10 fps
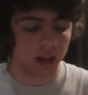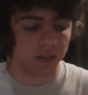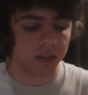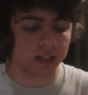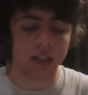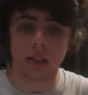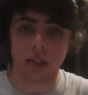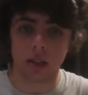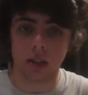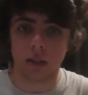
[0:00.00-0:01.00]
this list is
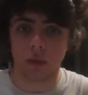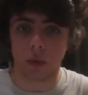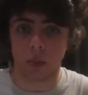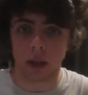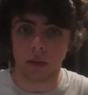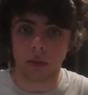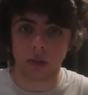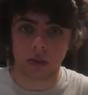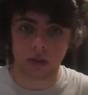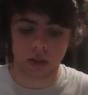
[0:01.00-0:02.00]
94
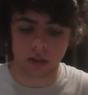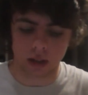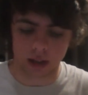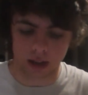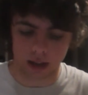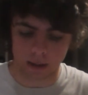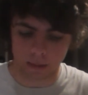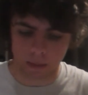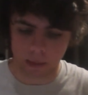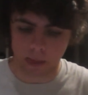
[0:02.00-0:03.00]
pounds
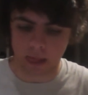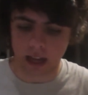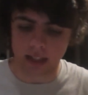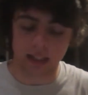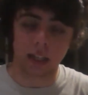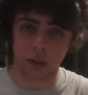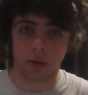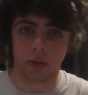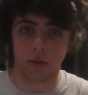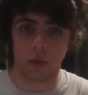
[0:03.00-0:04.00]
and takes you up
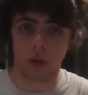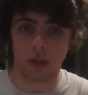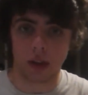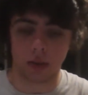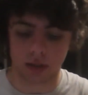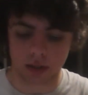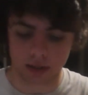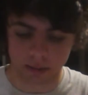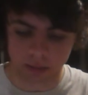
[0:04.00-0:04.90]
to the full 1000.